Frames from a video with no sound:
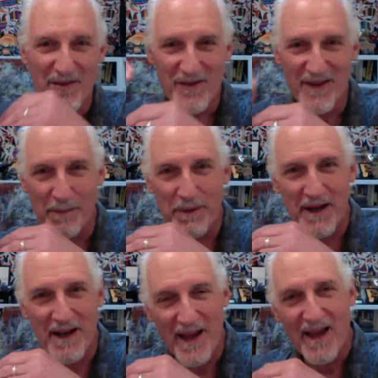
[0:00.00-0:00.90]
slip
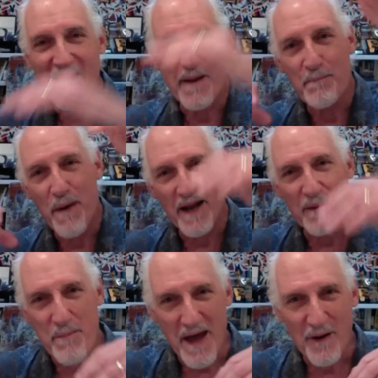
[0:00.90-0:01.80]
in
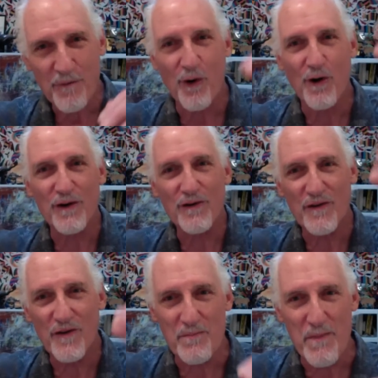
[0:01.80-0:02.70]
embedded metaphors and